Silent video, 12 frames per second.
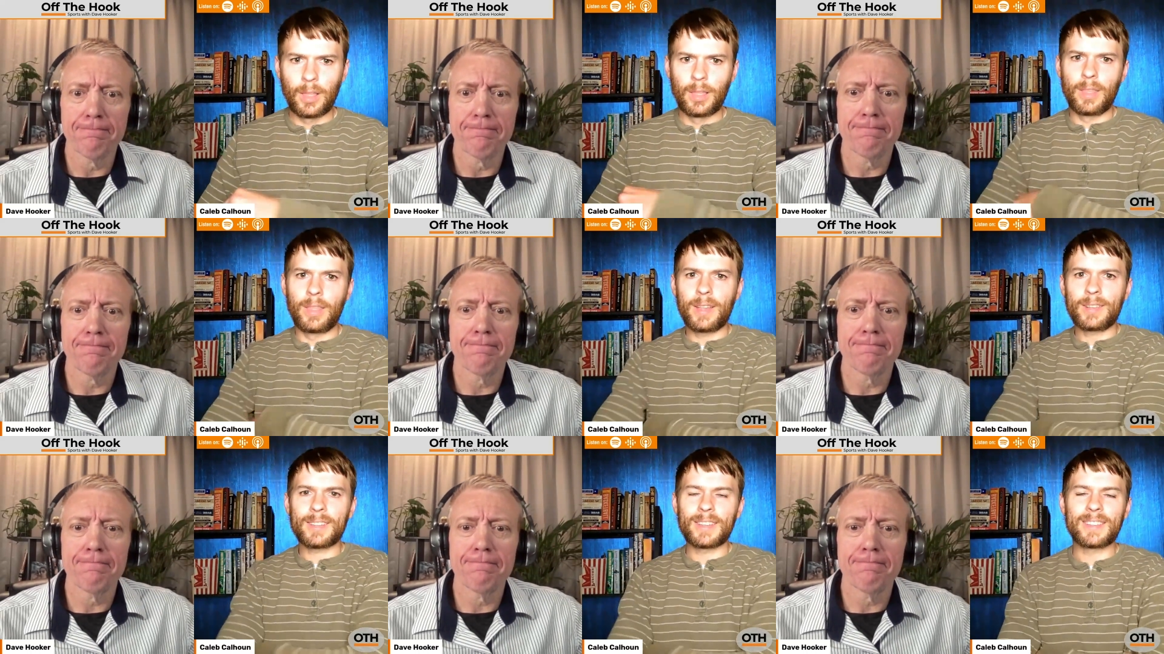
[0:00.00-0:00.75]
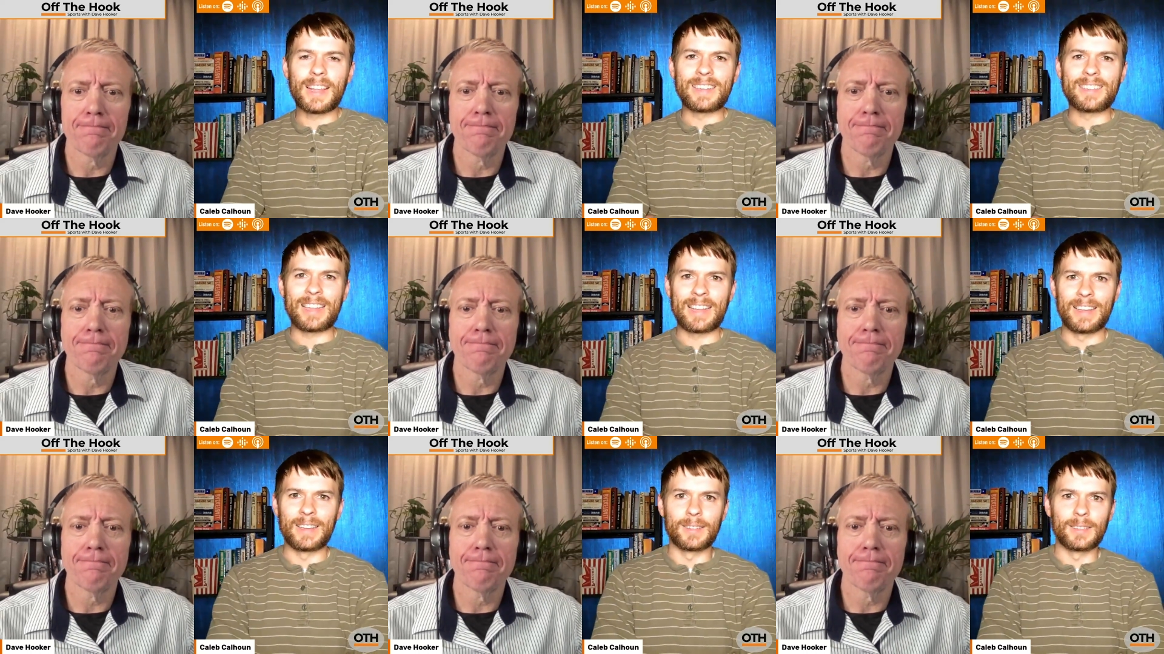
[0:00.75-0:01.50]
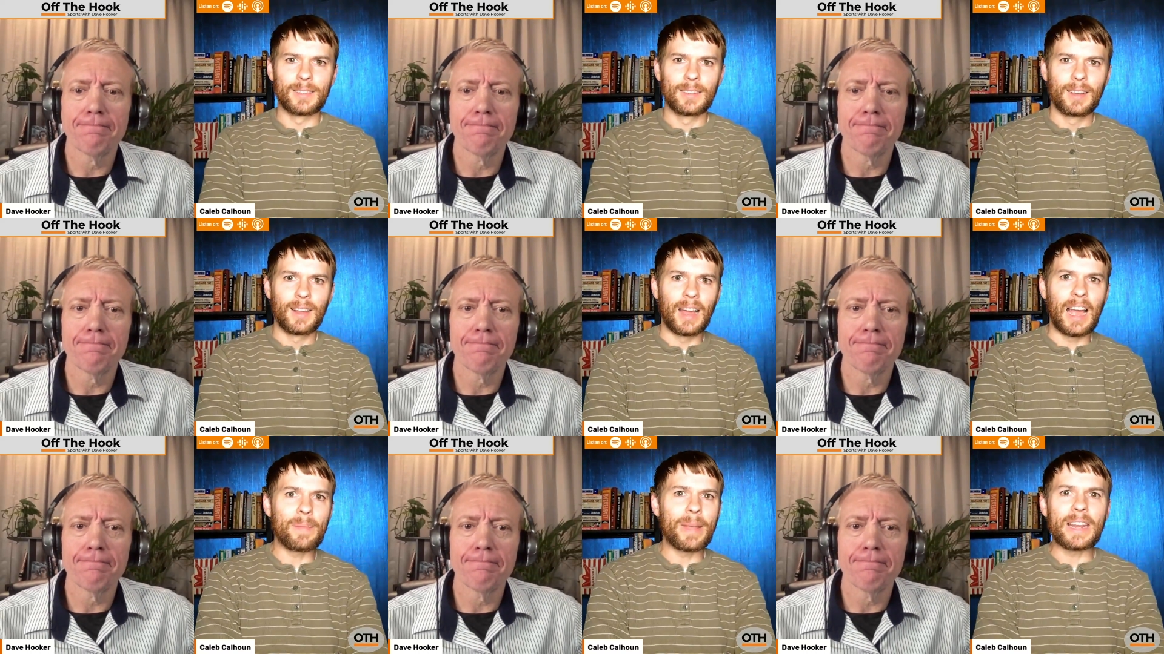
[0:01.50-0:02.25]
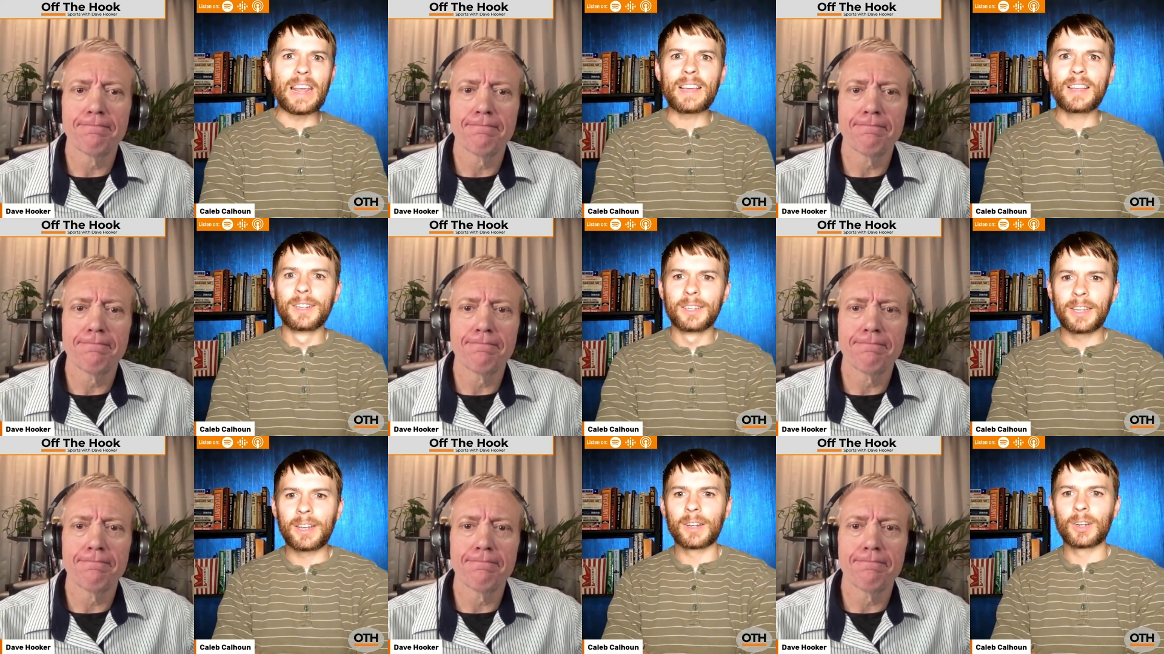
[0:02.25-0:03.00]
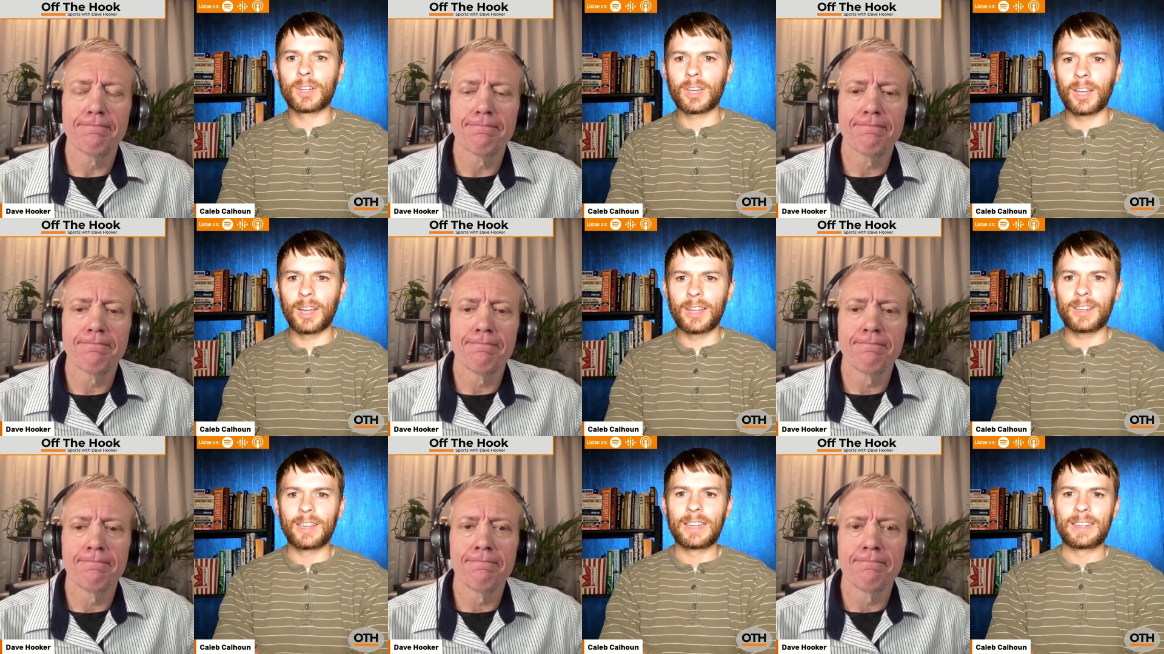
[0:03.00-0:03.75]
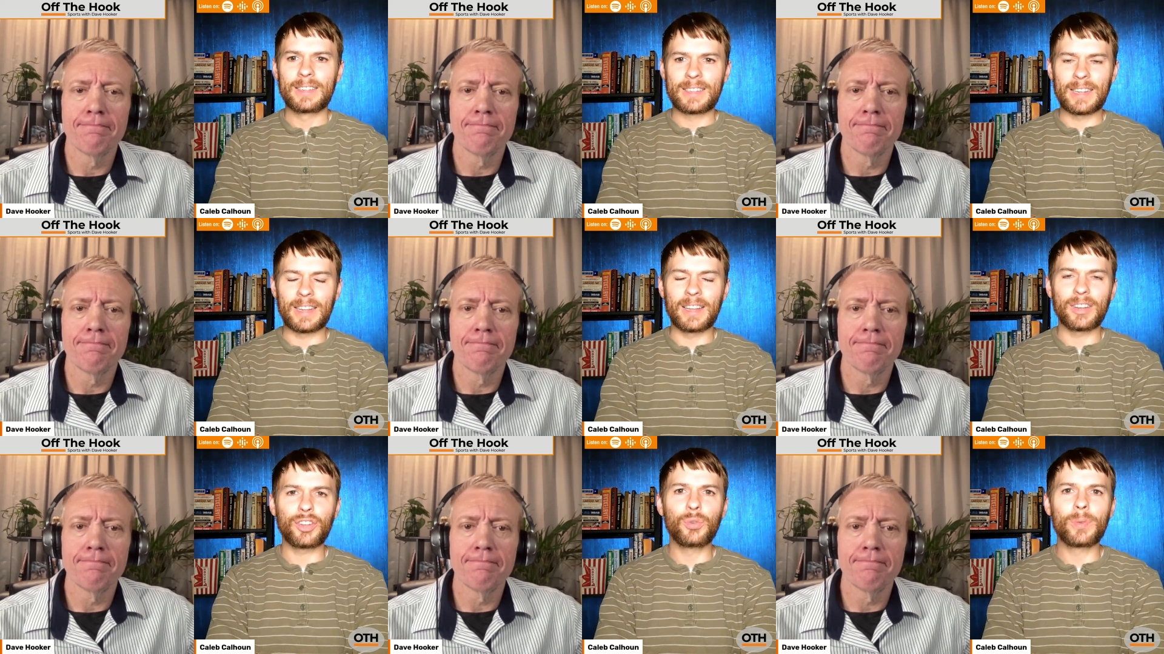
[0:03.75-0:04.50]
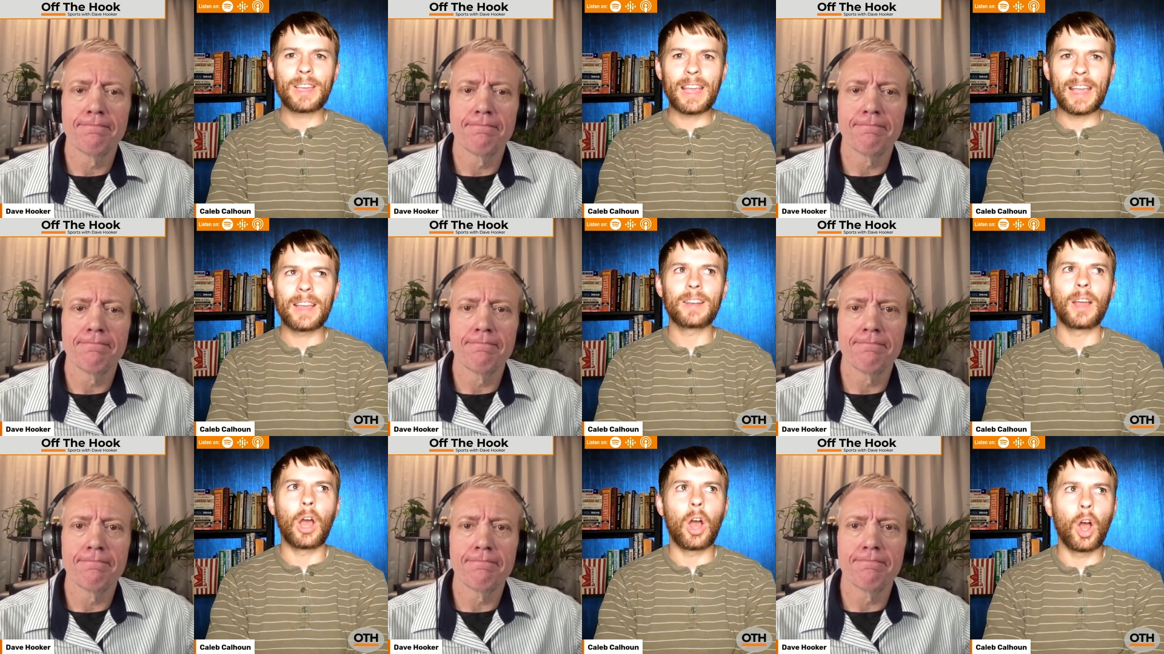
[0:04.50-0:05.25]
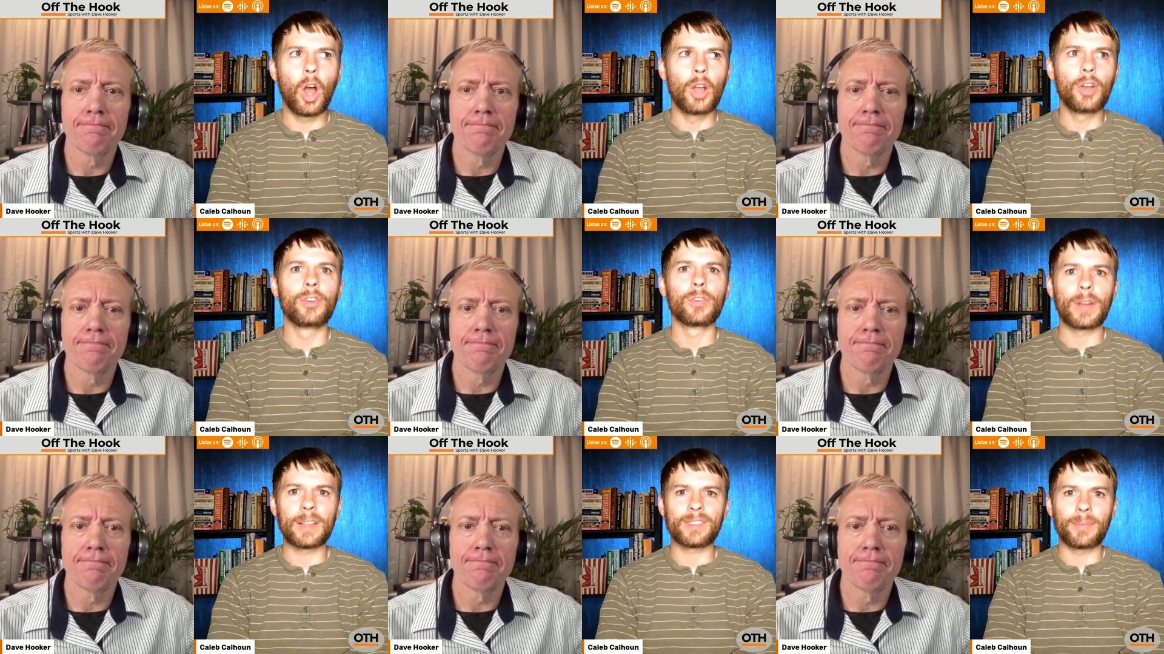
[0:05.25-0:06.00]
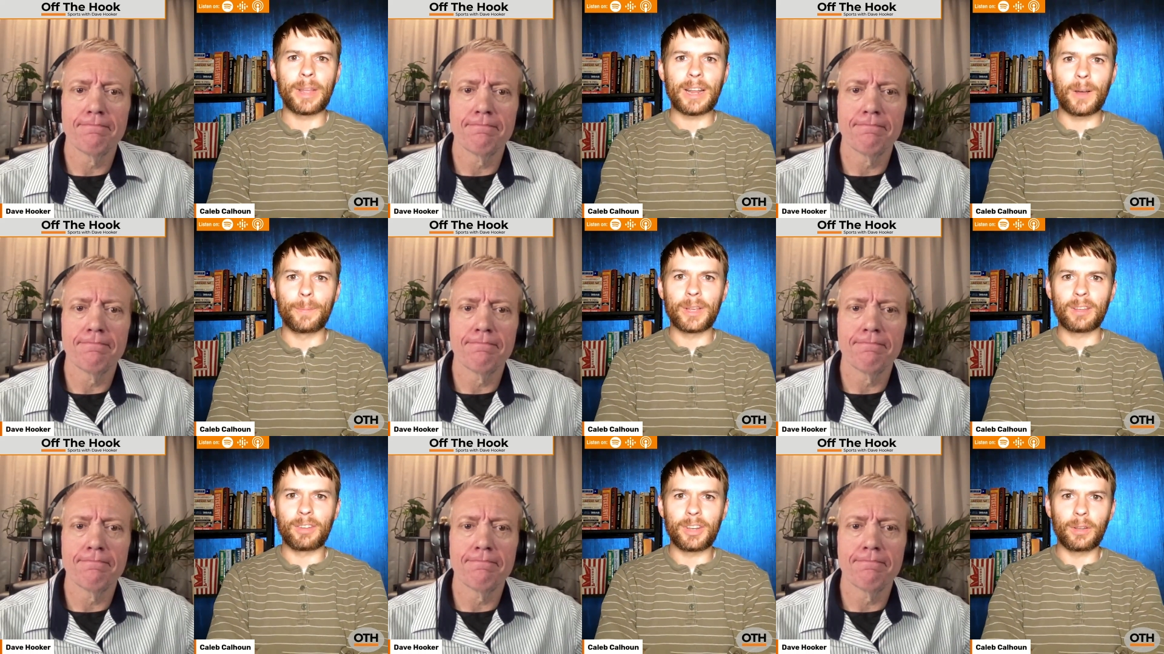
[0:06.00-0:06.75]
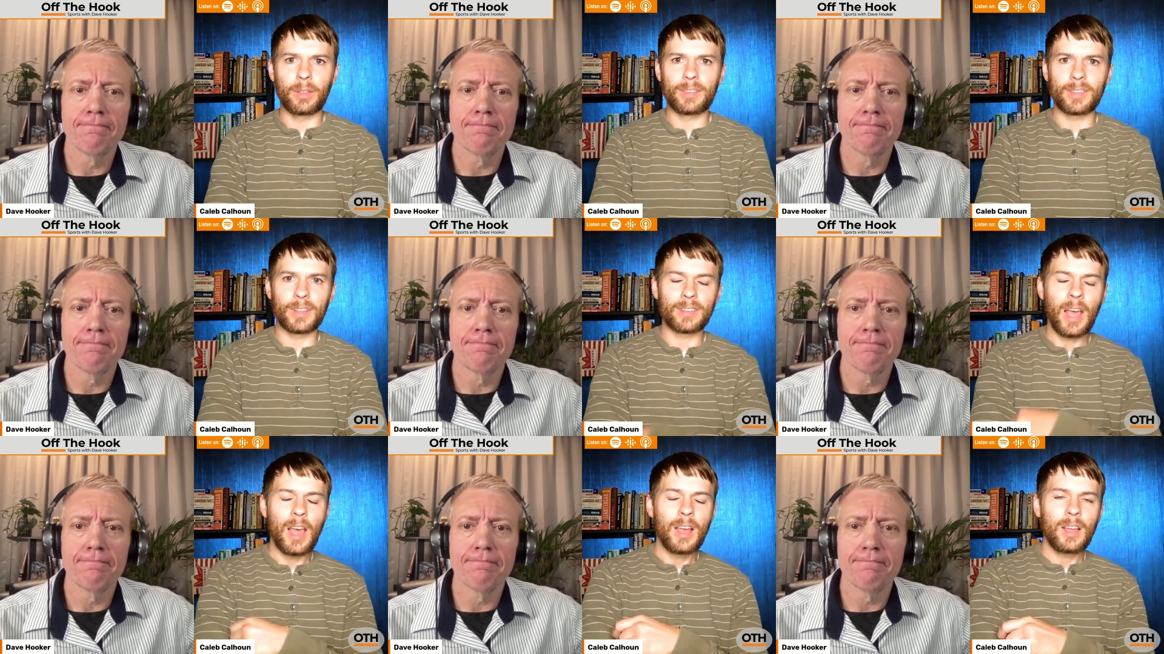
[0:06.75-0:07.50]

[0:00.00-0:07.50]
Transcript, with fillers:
Speaker 1: This is a 10. I mean, a clear-cut 10. You can't underestimate how big of a deal this is.